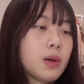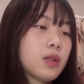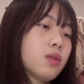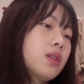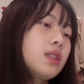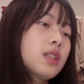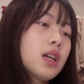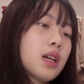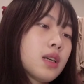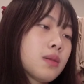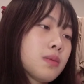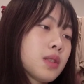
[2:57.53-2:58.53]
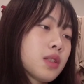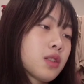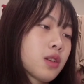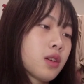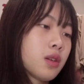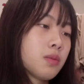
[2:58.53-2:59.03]
about 20 times in
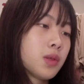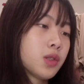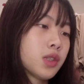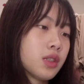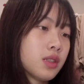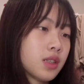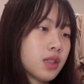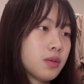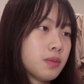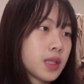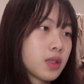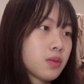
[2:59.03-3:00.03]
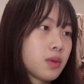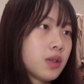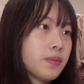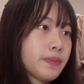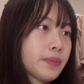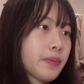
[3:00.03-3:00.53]
circular motion until mixed
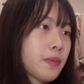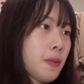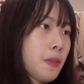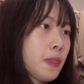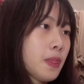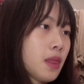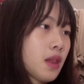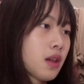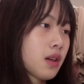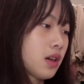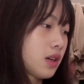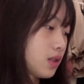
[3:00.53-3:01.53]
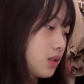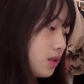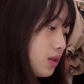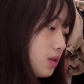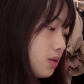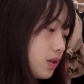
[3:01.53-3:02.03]
well. Okay, so
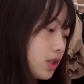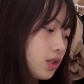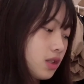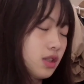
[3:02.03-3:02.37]
I'm just